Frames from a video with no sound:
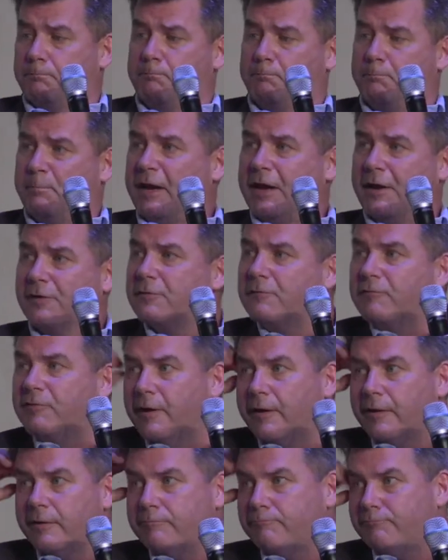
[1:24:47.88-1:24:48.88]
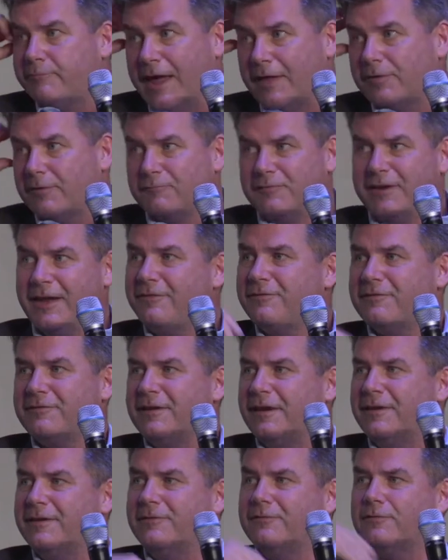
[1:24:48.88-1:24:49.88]
because of the death of
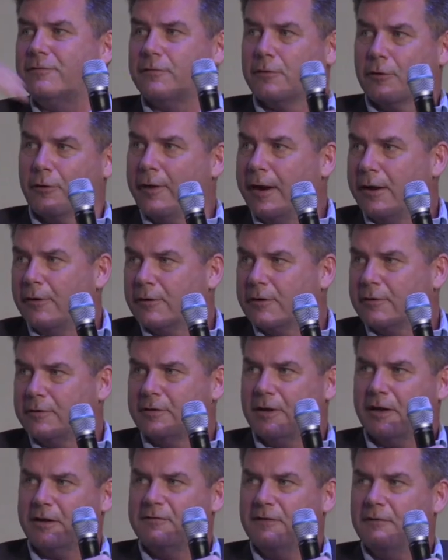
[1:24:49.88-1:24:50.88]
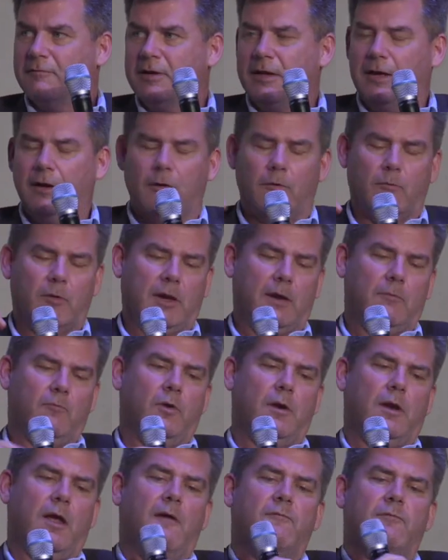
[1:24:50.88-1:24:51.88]
distance or the greater connectivity or what,
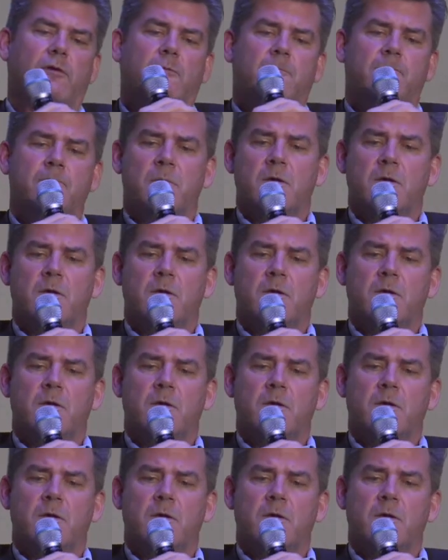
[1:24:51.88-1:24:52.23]
what have you.